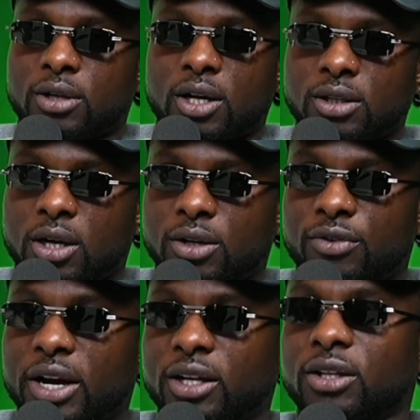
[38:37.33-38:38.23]
On
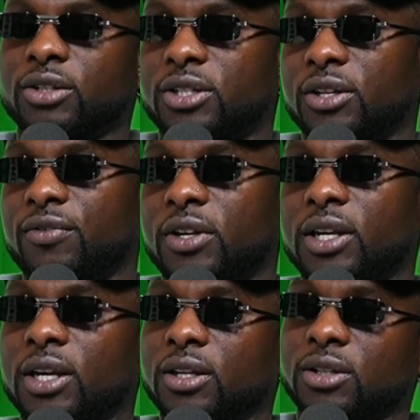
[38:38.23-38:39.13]
regular
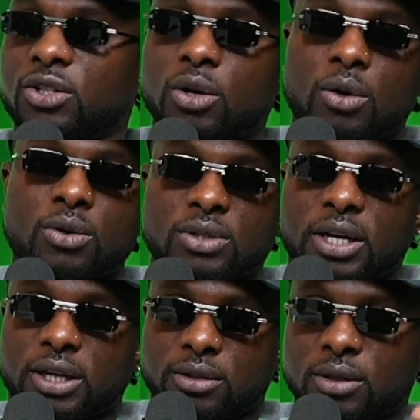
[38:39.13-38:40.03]
TV shows,
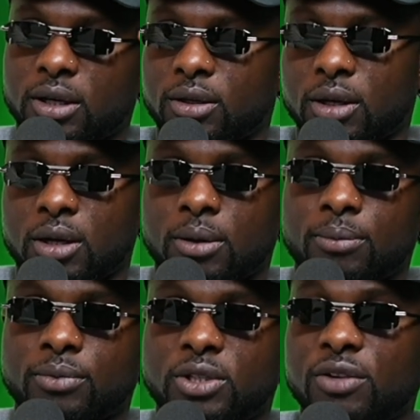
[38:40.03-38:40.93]
like
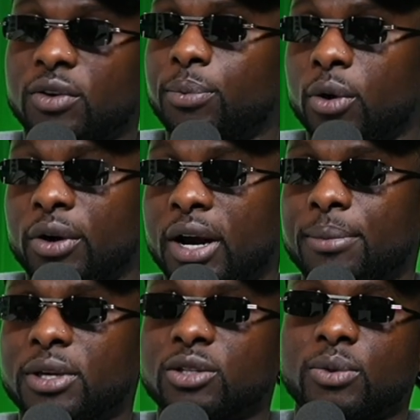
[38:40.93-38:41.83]
TV
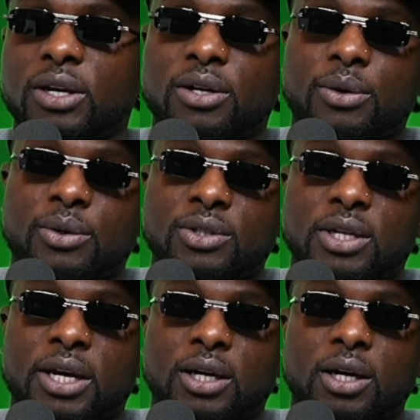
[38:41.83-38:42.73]
programmings, whether it was
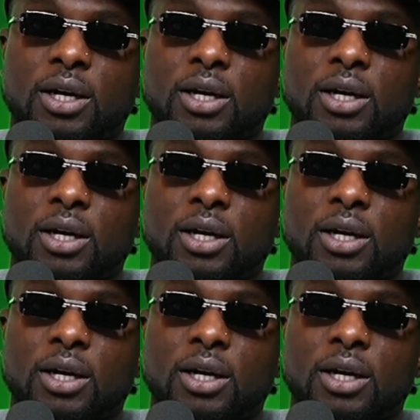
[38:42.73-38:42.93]
like